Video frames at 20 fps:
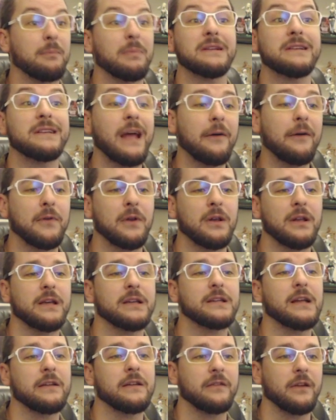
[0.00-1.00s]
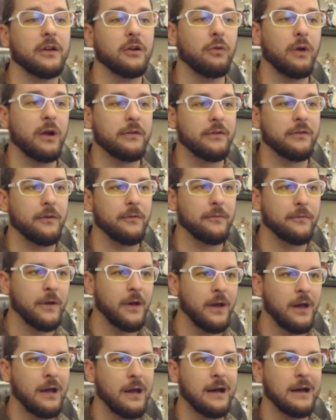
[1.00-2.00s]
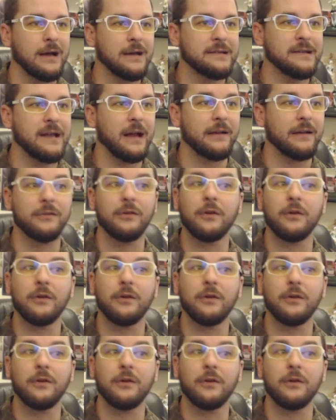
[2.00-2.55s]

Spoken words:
but definitely against aggressive decks.